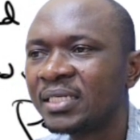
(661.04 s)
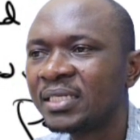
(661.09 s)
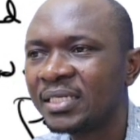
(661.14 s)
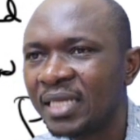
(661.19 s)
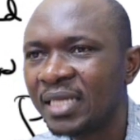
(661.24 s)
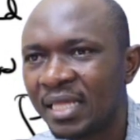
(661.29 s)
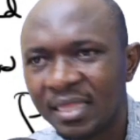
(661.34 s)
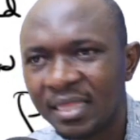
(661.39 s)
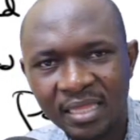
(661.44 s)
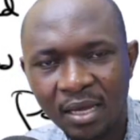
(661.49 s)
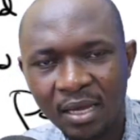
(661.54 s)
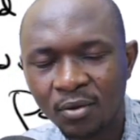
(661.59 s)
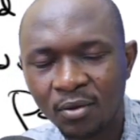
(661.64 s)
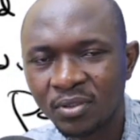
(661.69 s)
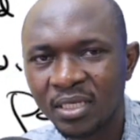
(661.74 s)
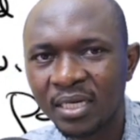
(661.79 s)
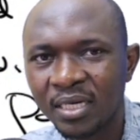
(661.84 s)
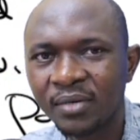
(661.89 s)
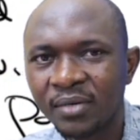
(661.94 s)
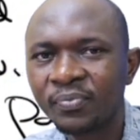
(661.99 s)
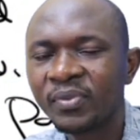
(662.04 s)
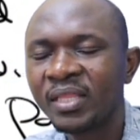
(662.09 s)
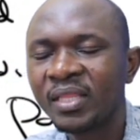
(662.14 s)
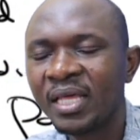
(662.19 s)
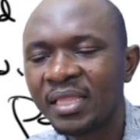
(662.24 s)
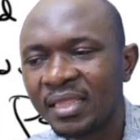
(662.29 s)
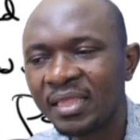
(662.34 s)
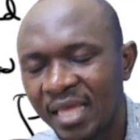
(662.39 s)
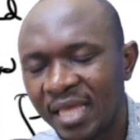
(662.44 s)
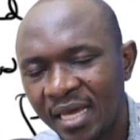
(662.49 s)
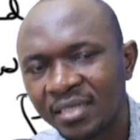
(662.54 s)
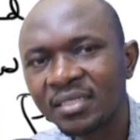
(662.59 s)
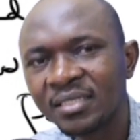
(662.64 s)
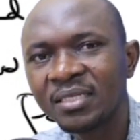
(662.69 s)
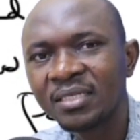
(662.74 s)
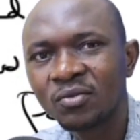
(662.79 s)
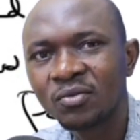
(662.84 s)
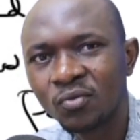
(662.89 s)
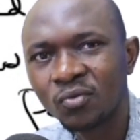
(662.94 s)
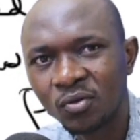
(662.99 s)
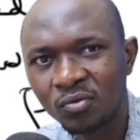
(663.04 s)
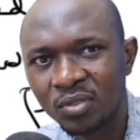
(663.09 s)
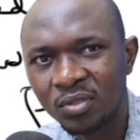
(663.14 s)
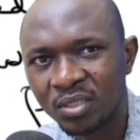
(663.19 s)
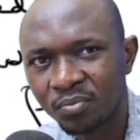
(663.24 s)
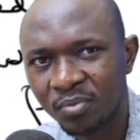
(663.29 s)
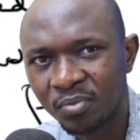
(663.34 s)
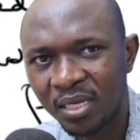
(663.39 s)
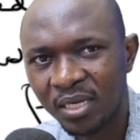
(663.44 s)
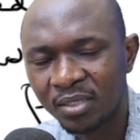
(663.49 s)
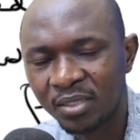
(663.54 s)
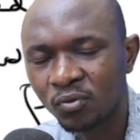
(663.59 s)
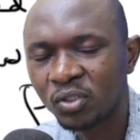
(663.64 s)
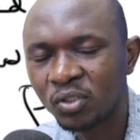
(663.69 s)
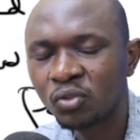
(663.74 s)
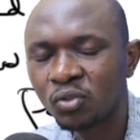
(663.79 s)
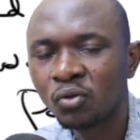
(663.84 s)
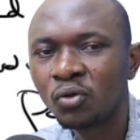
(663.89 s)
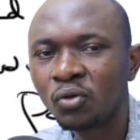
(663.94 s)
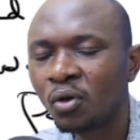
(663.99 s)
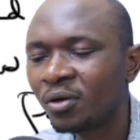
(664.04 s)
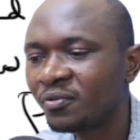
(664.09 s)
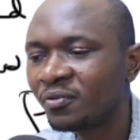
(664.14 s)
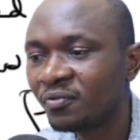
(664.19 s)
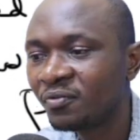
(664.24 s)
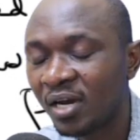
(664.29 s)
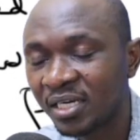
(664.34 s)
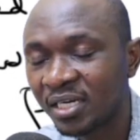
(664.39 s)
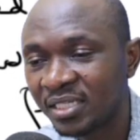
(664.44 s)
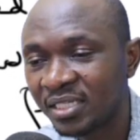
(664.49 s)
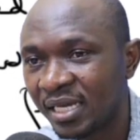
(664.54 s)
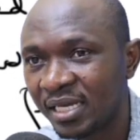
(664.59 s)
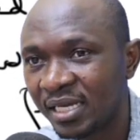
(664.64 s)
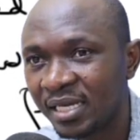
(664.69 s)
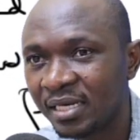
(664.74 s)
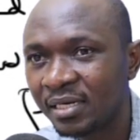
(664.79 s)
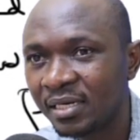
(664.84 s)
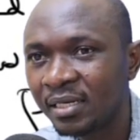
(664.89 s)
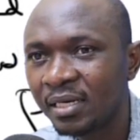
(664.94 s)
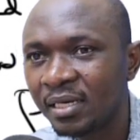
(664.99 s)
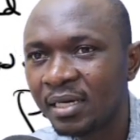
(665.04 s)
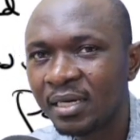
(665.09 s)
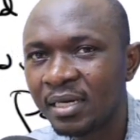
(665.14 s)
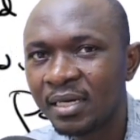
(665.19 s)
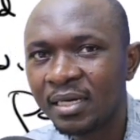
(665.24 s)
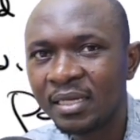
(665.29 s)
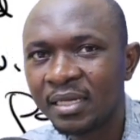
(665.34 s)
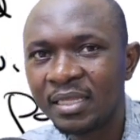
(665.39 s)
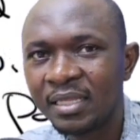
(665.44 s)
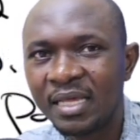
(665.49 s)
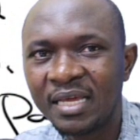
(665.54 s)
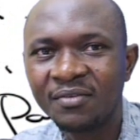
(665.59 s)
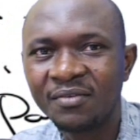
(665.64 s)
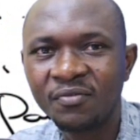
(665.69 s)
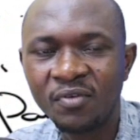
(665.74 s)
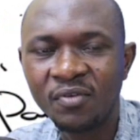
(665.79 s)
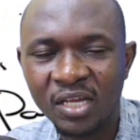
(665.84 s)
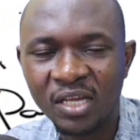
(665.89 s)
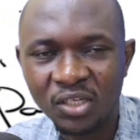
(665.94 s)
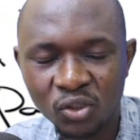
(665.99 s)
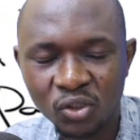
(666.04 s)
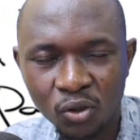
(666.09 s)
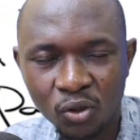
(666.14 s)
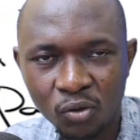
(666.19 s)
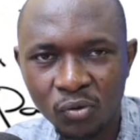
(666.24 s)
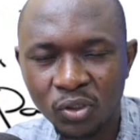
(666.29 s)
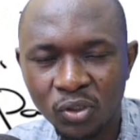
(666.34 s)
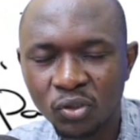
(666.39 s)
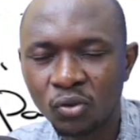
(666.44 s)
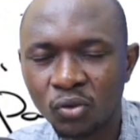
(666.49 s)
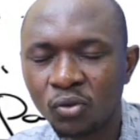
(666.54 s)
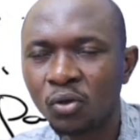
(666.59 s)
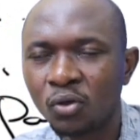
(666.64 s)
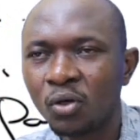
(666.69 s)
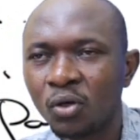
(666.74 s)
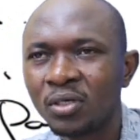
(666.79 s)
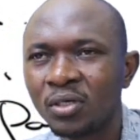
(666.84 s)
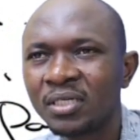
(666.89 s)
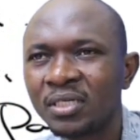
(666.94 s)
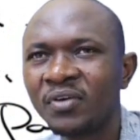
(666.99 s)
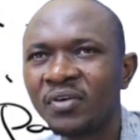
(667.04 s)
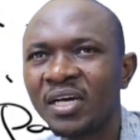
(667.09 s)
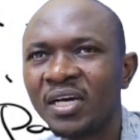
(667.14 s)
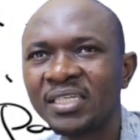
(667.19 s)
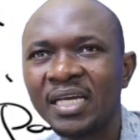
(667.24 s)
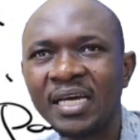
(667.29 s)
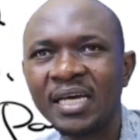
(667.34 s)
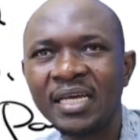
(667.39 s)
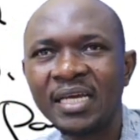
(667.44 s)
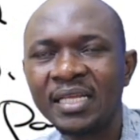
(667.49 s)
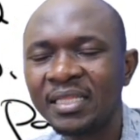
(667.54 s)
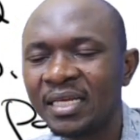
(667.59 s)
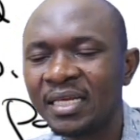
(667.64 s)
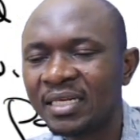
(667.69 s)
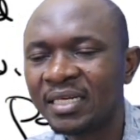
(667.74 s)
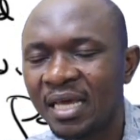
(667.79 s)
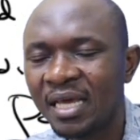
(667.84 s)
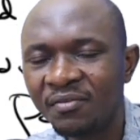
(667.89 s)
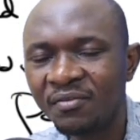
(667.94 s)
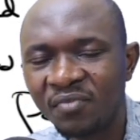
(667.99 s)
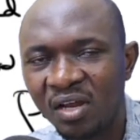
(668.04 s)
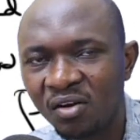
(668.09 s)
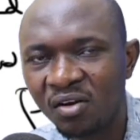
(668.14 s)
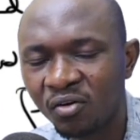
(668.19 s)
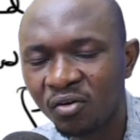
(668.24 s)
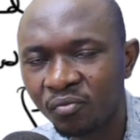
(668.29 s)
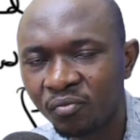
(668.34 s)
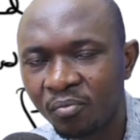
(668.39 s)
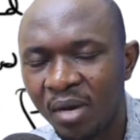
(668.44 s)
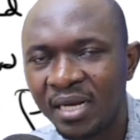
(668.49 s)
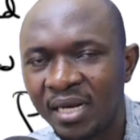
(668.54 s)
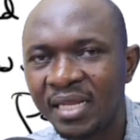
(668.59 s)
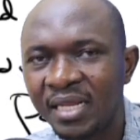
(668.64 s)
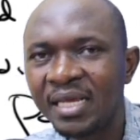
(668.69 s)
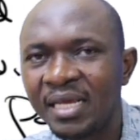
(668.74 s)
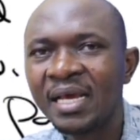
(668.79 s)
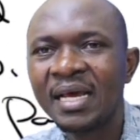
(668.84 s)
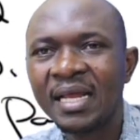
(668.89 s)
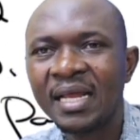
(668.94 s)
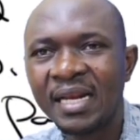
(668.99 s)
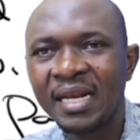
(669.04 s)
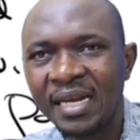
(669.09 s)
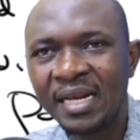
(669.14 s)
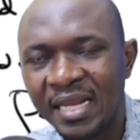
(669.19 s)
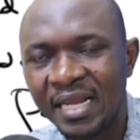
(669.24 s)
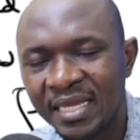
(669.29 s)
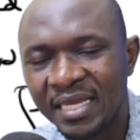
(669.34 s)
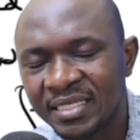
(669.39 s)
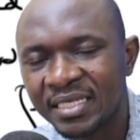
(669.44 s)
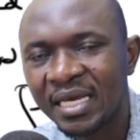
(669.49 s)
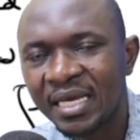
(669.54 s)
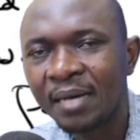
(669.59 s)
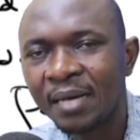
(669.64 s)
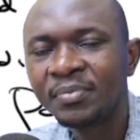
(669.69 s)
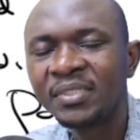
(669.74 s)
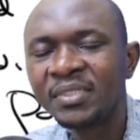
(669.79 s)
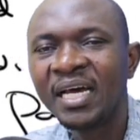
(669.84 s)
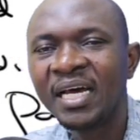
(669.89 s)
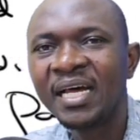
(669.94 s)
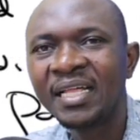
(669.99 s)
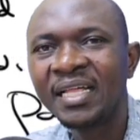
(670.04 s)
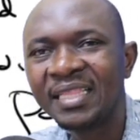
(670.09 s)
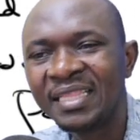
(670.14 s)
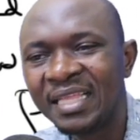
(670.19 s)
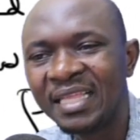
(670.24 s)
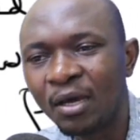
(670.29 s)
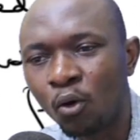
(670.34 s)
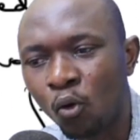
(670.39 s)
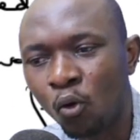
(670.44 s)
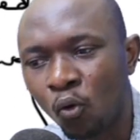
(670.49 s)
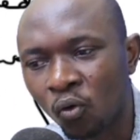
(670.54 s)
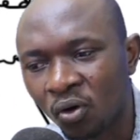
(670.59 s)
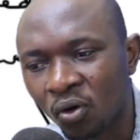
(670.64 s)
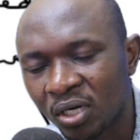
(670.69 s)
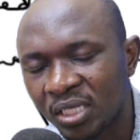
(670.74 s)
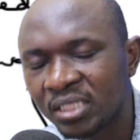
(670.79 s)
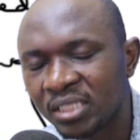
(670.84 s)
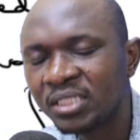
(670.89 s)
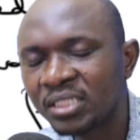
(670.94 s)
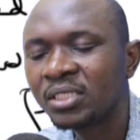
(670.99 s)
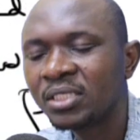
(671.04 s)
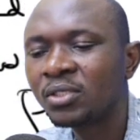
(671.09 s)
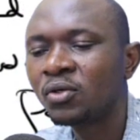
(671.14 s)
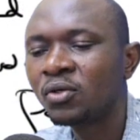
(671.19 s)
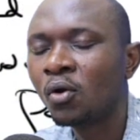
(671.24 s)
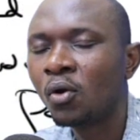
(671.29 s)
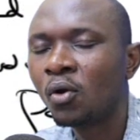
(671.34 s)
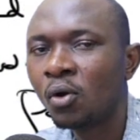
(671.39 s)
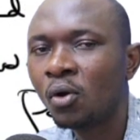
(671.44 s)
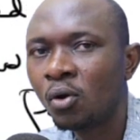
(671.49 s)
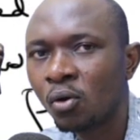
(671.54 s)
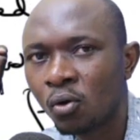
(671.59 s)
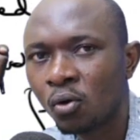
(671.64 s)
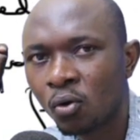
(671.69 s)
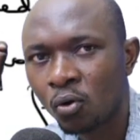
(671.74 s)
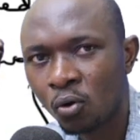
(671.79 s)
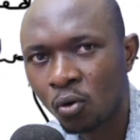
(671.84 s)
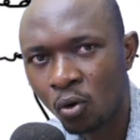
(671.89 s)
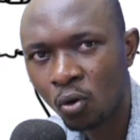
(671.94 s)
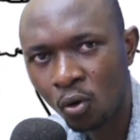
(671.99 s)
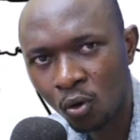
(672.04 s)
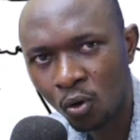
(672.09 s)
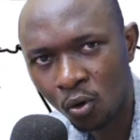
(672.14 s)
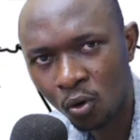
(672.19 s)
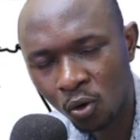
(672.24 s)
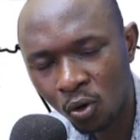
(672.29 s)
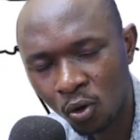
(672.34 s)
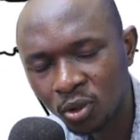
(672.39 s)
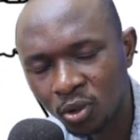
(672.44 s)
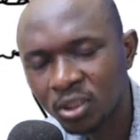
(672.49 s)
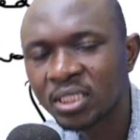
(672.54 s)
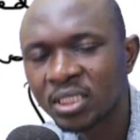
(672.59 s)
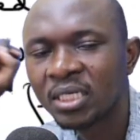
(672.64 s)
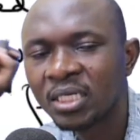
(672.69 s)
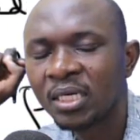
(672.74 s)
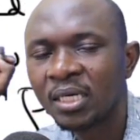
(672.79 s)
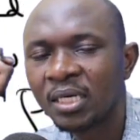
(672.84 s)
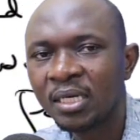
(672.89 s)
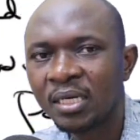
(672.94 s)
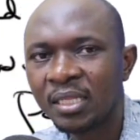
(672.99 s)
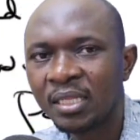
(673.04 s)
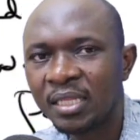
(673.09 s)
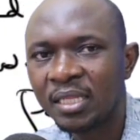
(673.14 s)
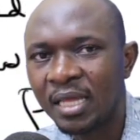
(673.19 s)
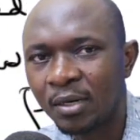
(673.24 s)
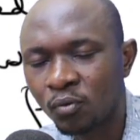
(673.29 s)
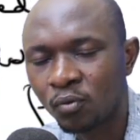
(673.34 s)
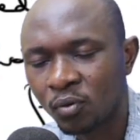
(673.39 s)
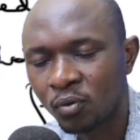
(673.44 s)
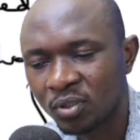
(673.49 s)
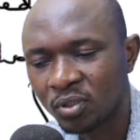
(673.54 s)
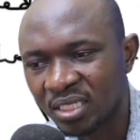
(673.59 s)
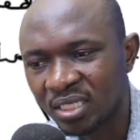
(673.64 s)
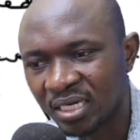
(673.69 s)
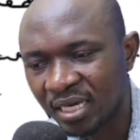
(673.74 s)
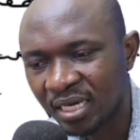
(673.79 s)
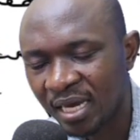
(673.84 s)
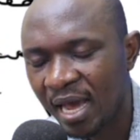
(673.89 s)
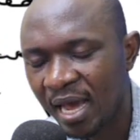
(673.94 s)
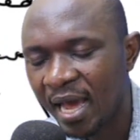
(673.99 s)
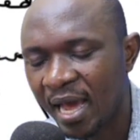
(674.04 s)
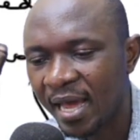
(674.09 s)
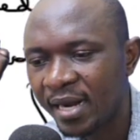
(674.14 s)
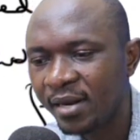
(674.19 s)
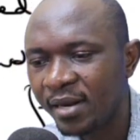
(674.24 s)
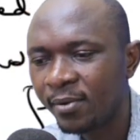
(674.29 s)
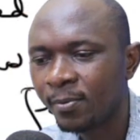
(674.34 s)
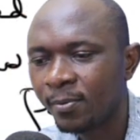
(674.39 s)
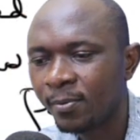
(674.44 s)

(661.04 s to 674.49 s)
10,000, then that is what we spent. We should not factor in the inflation. We should not factor in the time value of money. Let's capture the original cost that was incurred,